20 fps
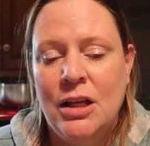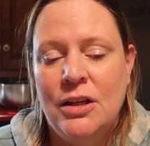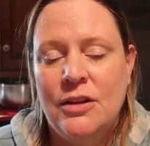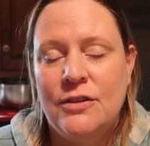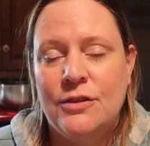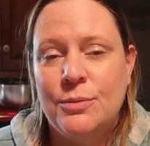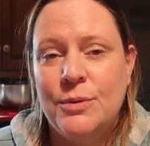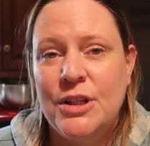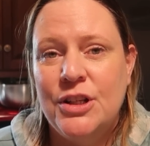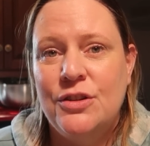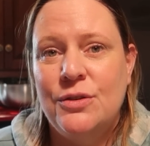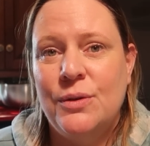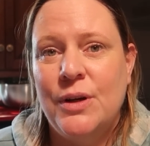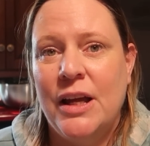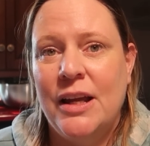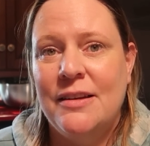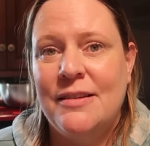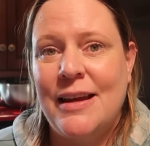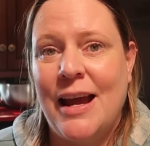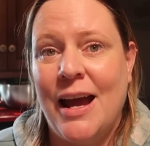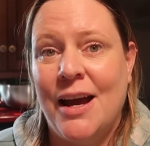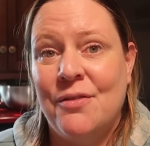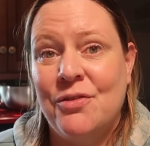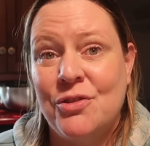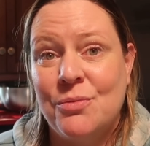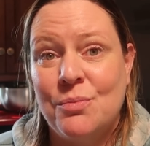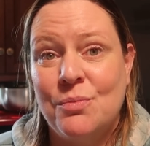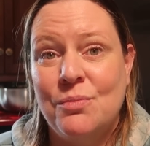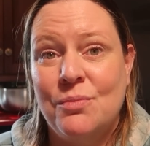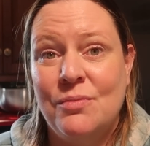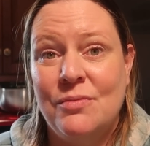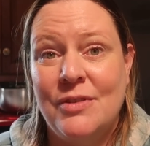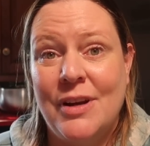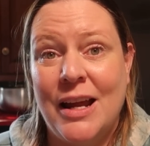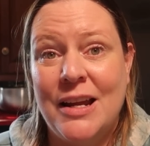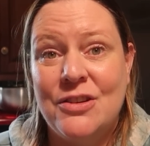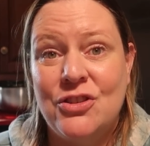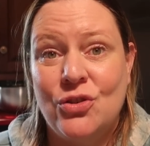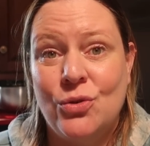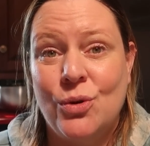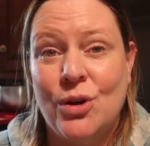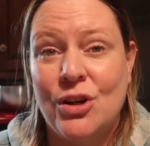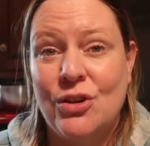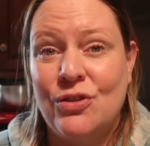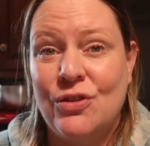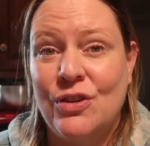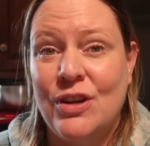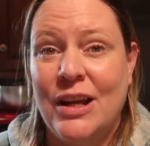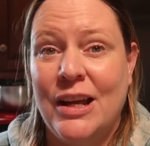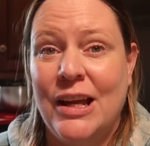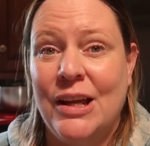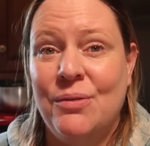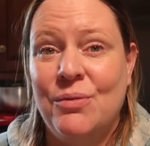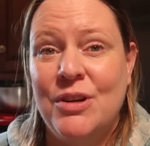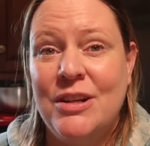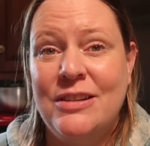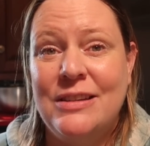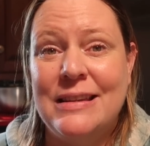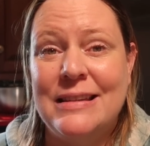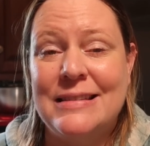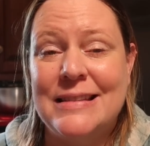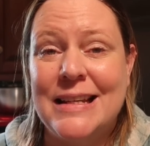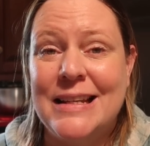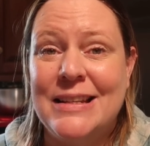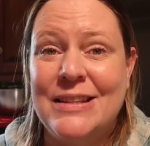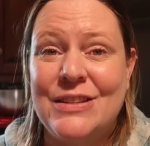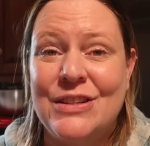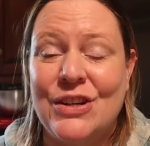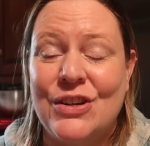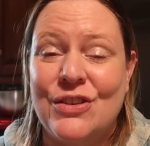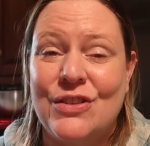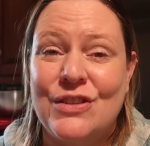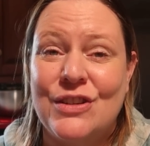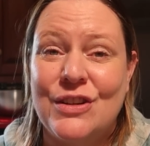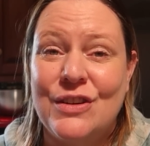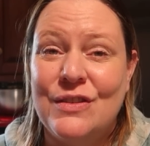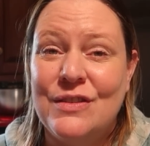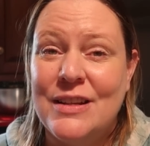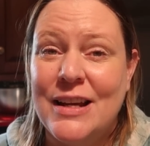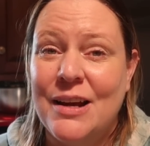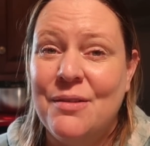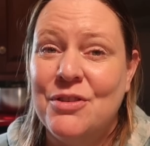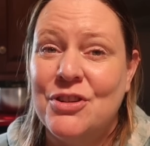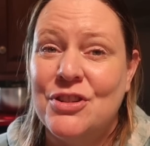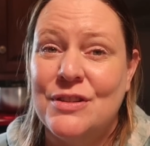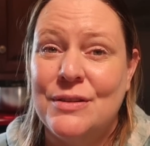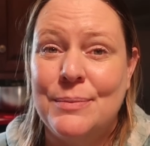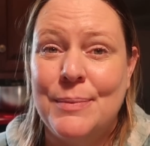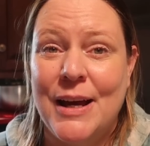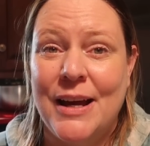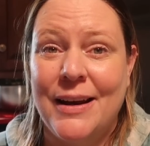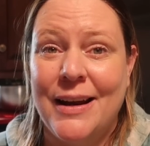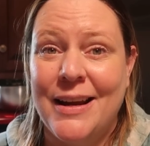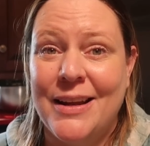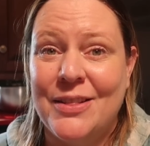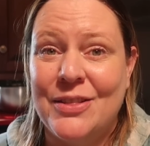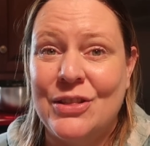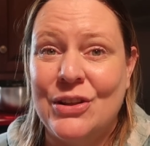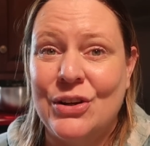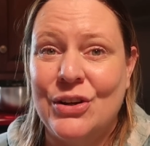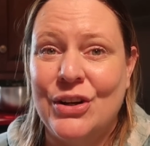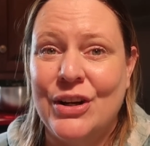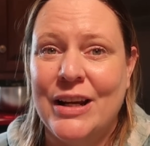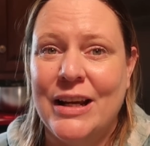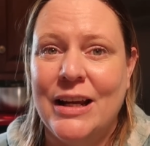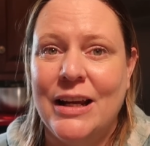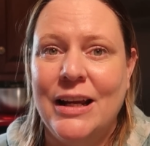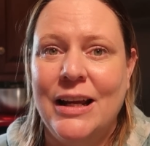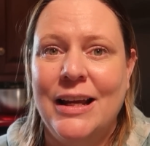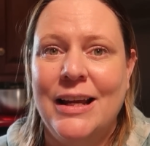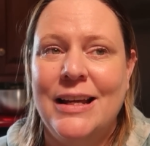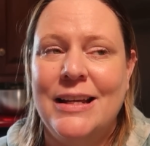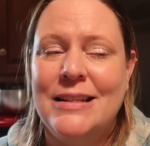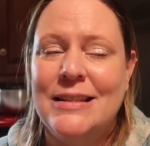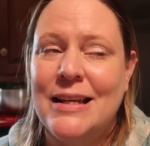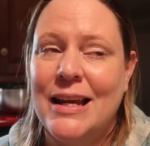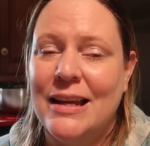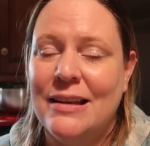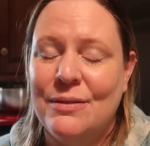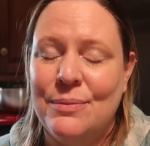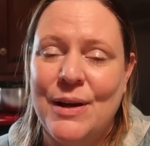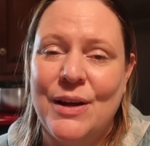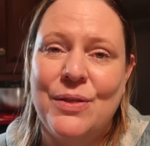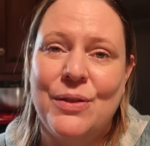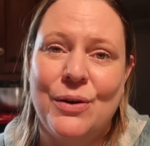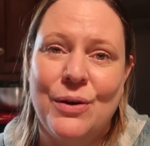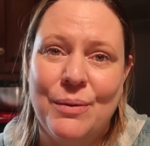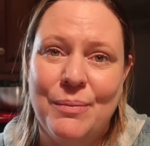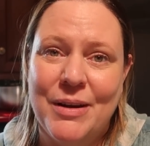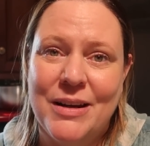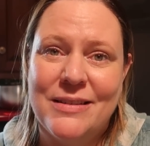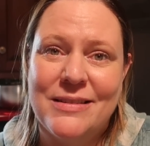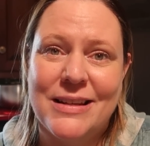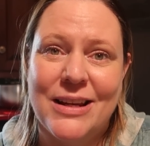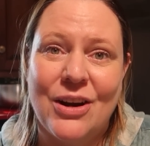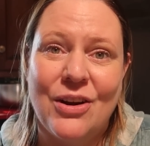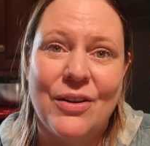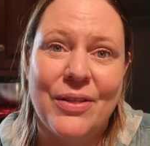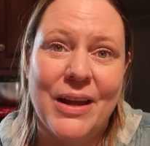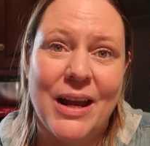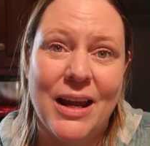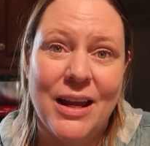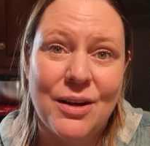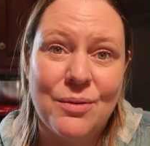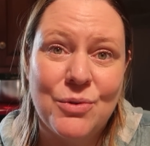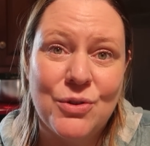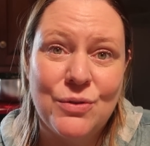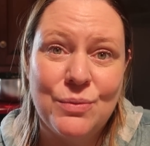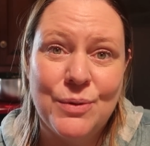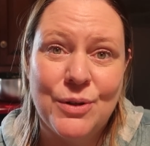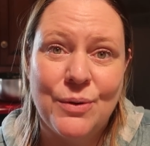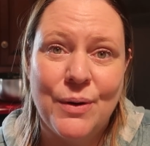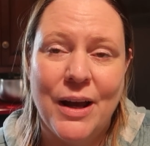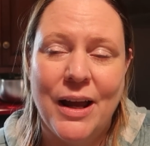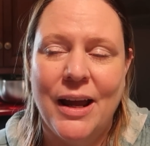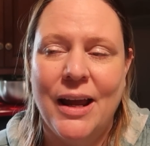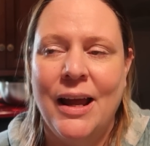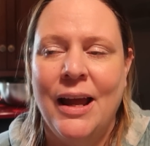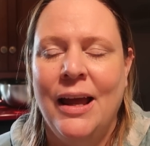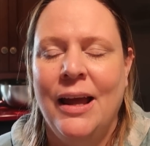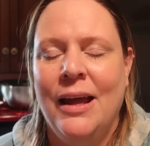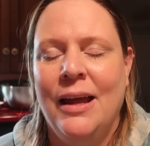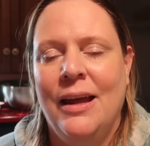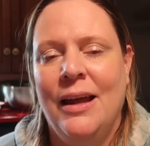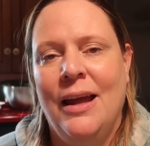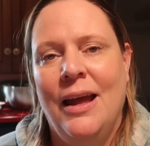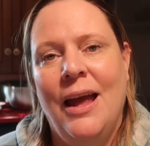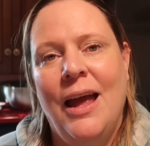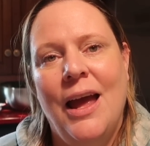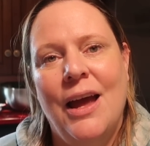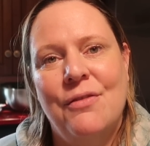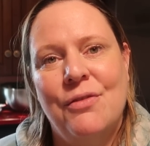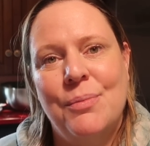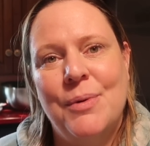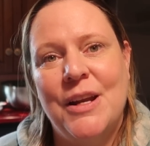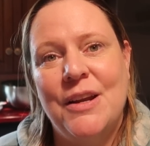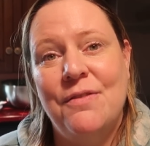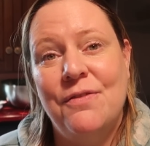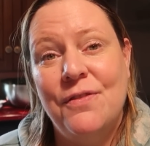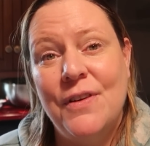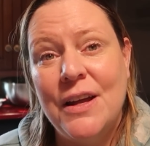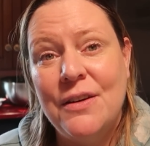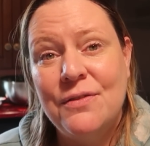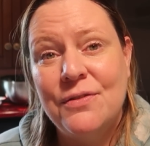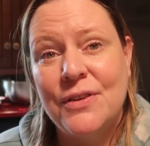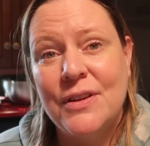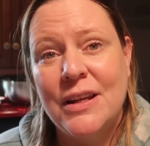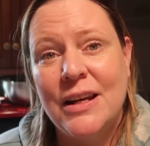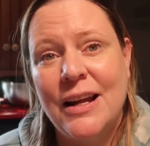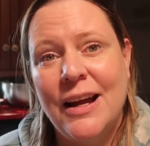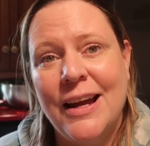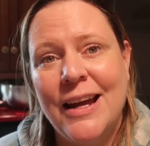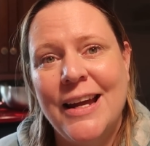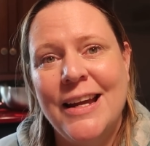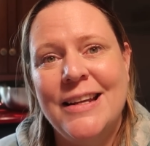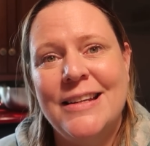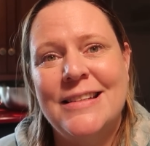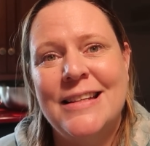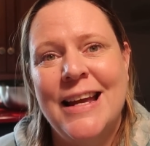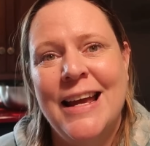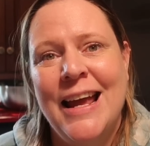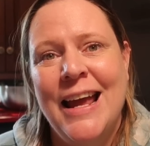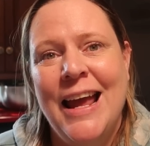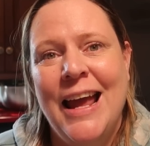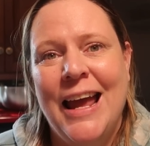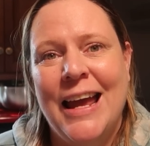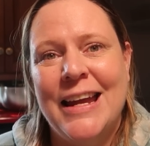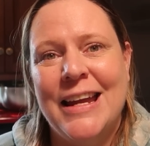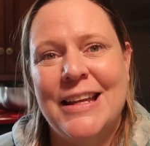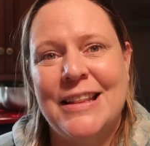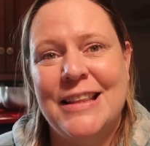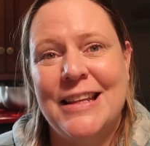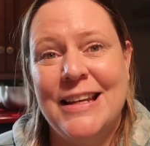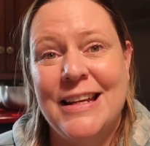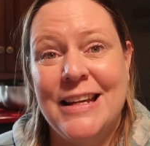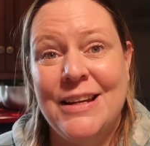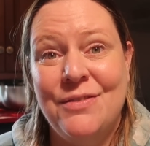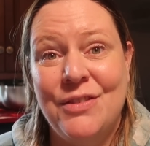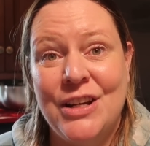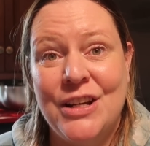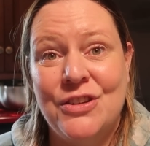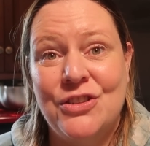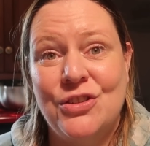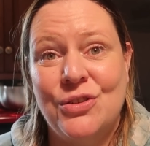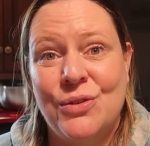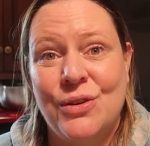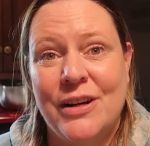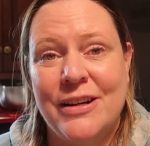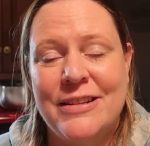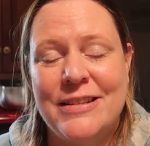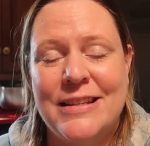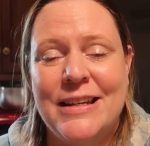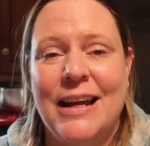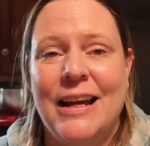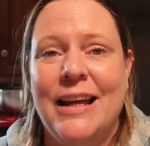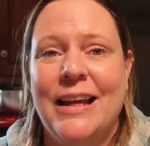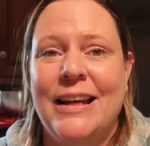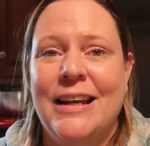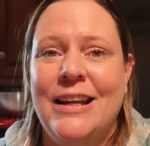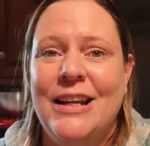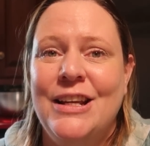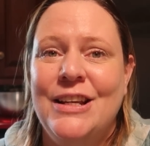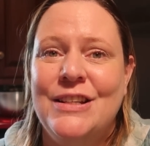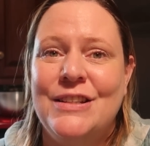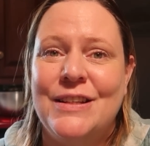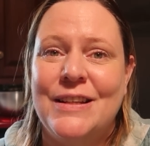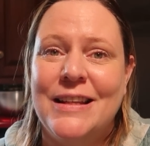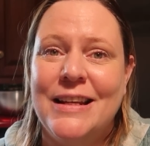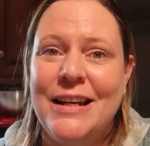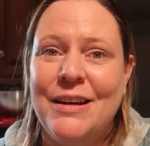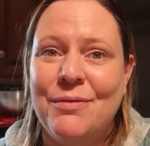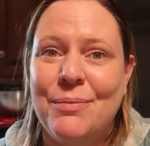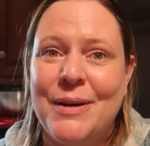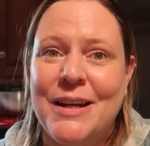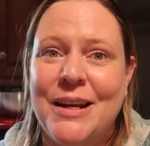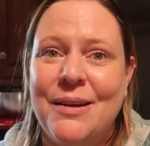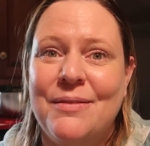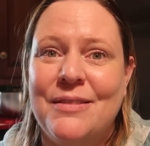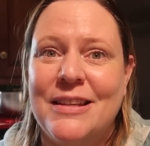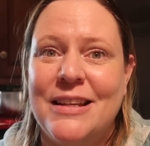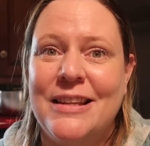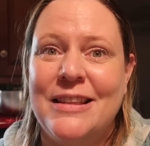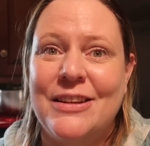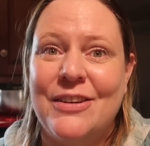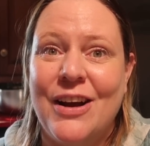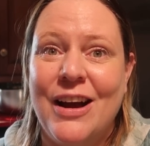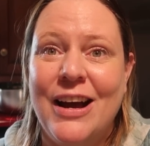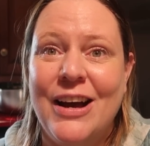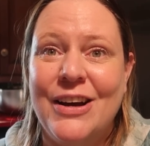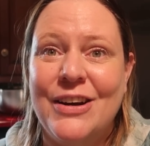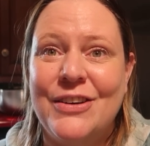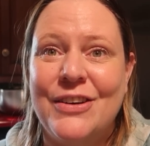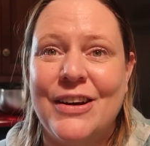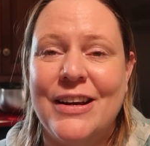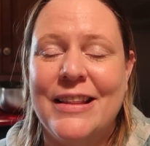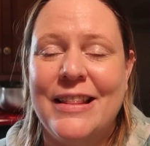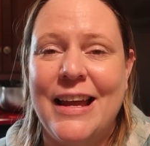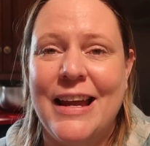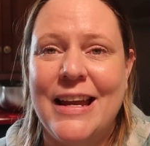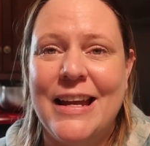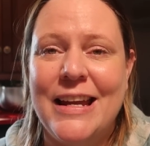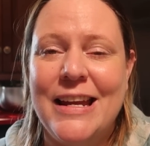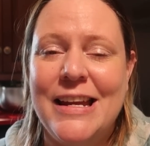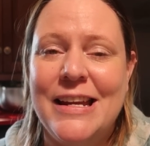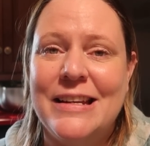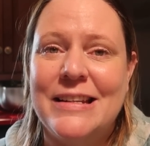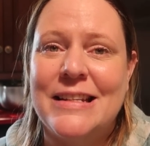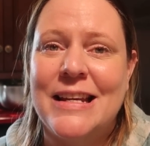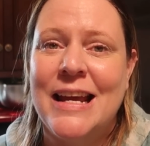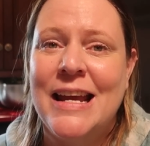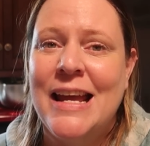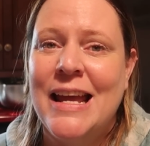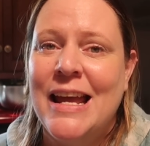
So we do it after night chores are done, once the sun starts to go down, which is about 8:30. It takes about 30 minutes to get all the animals put away, everybody fed for the night, and get the evening chores done. So then everybody comes in, they're hungry, they eat.